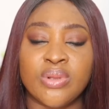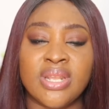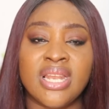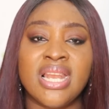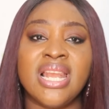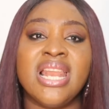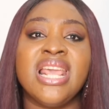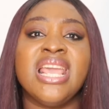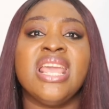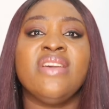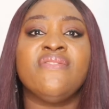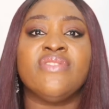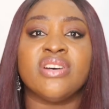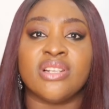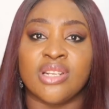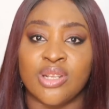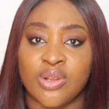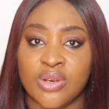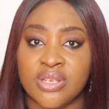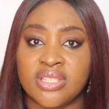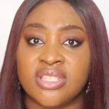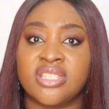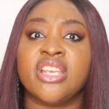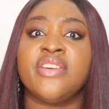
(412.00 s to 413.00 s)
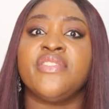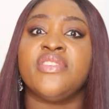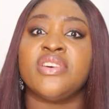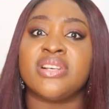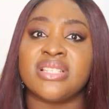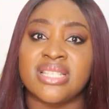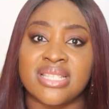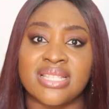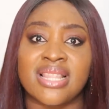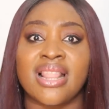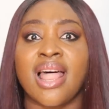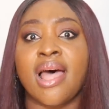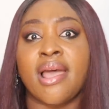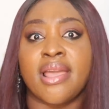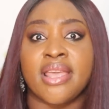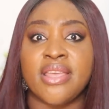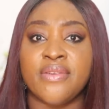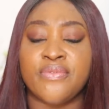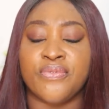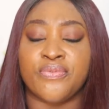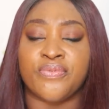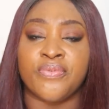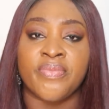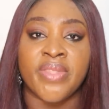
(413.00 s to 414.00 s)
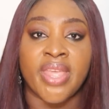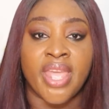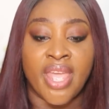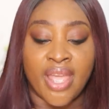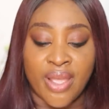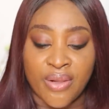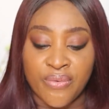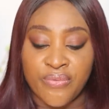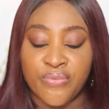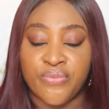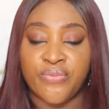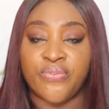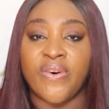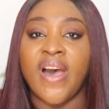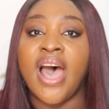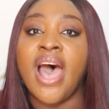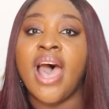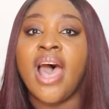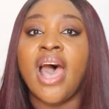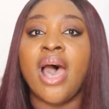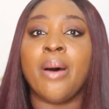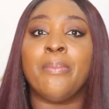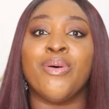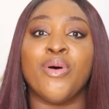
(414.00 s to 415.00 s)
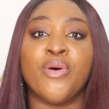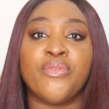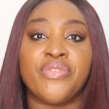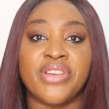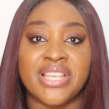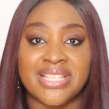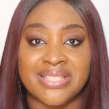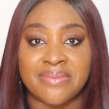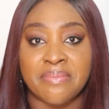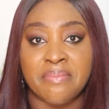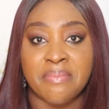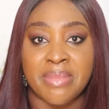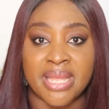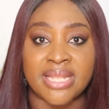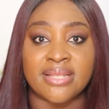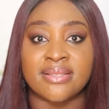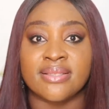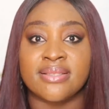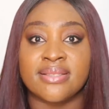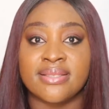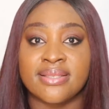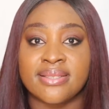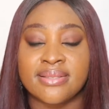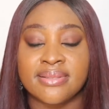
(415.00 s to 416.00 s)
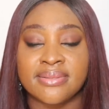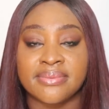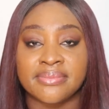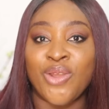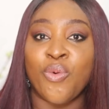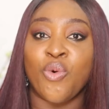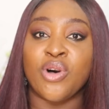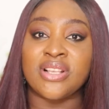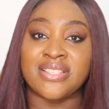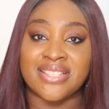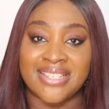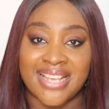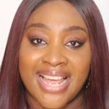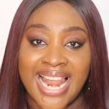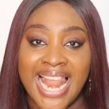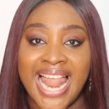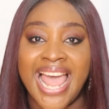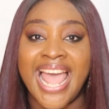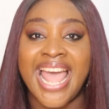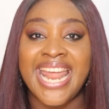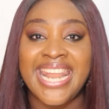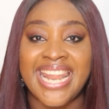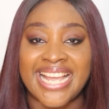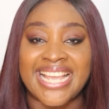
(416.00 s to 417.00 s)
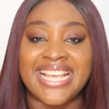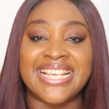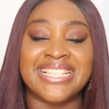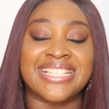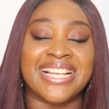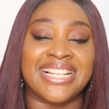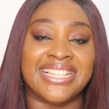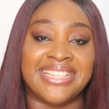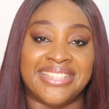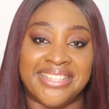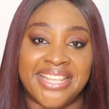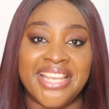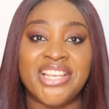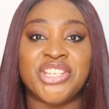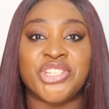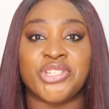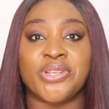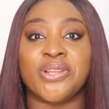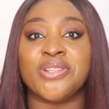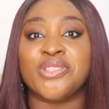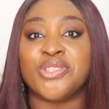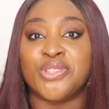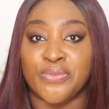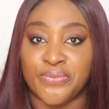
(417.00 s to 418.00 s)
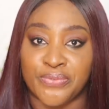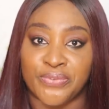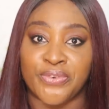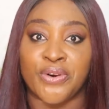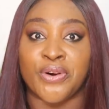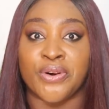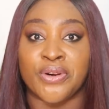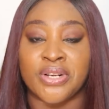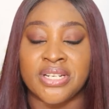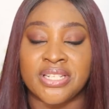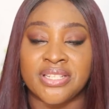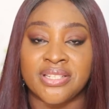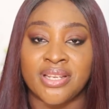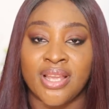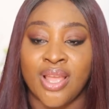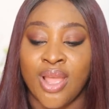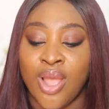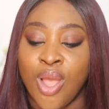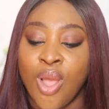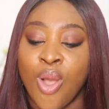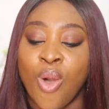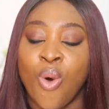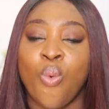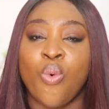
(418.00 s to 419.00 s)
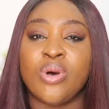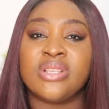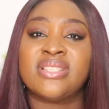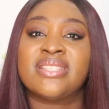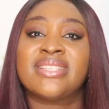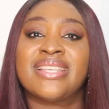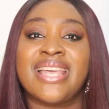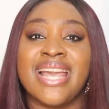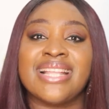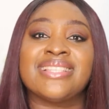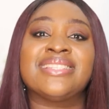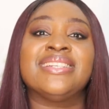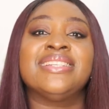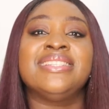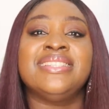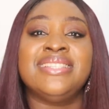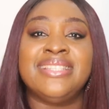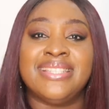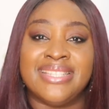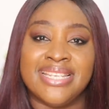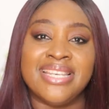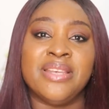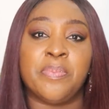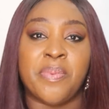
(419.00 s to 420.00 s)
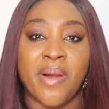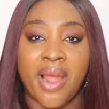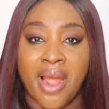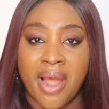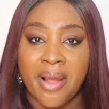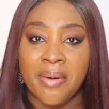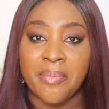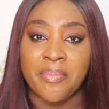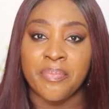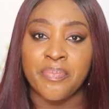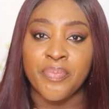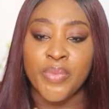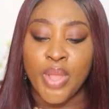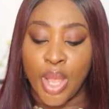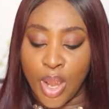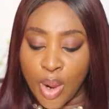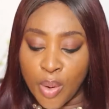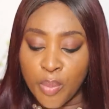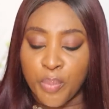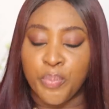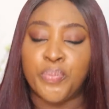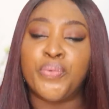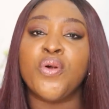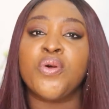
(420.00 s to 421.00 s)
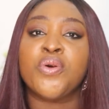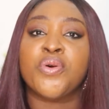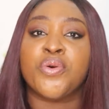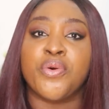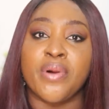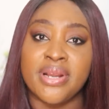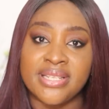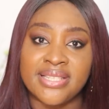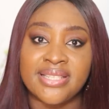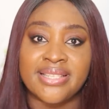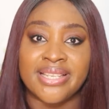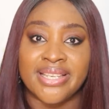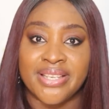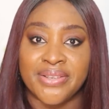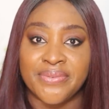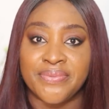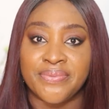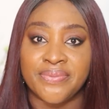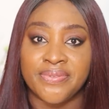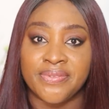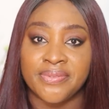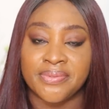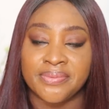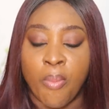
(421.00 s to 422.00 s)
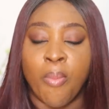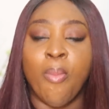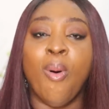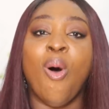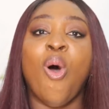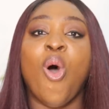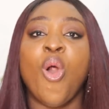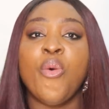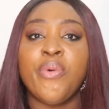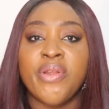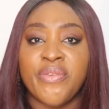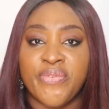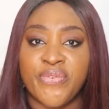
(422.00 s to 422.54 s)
to live a luxurious life far above his means. It was clear that his addiction to fraud was getting deeper, progressive, more